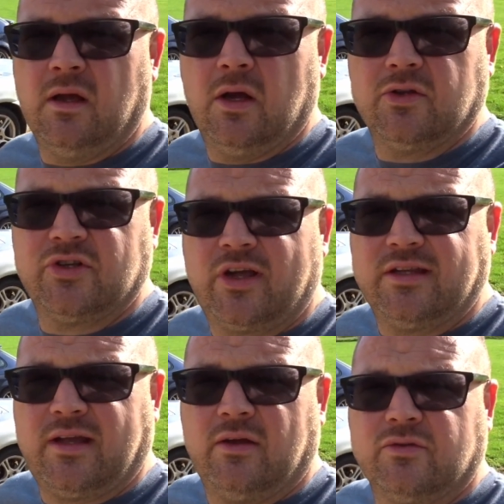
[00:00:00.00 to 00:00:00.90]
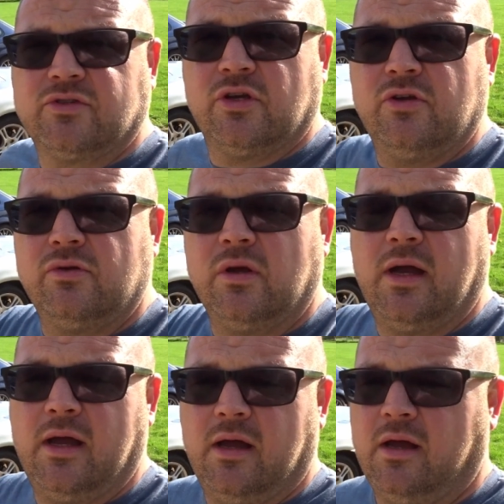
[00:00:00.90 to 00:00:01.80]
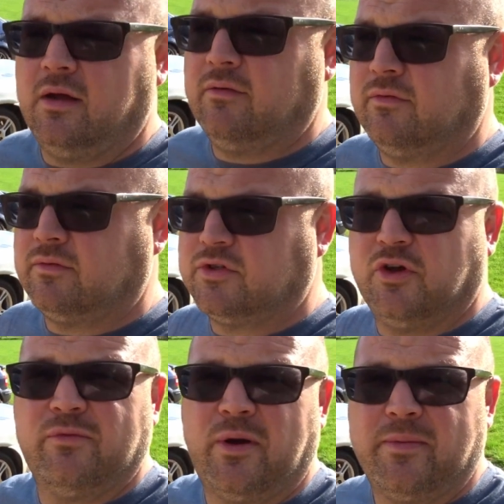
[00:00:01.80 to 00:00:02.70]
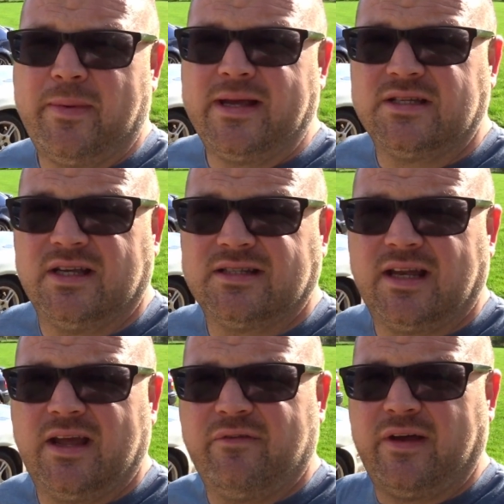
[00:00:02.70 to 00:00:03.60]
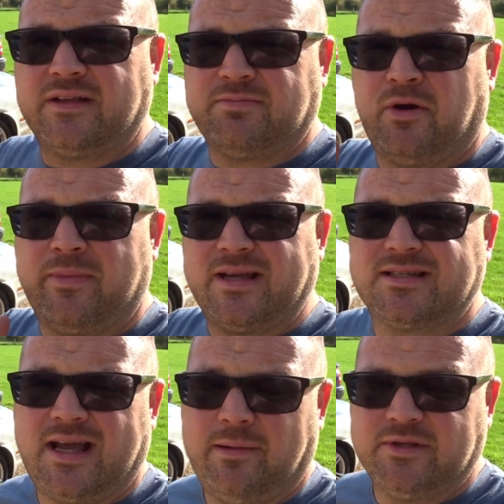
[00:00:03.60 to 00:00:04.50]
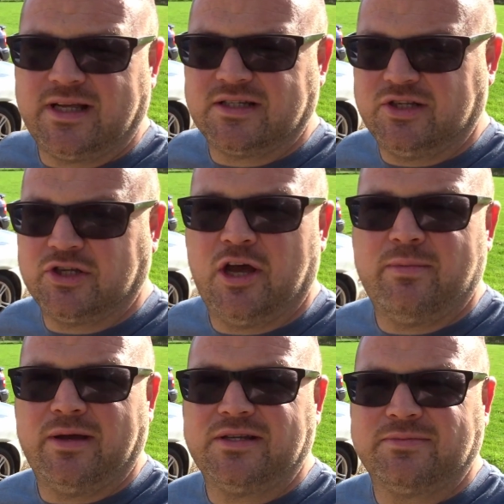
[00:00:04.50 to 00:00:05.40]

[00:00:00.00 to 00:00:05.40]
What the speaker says: I took it down to two of my mates yesterday. In fact, my mate Sam has actually turboed his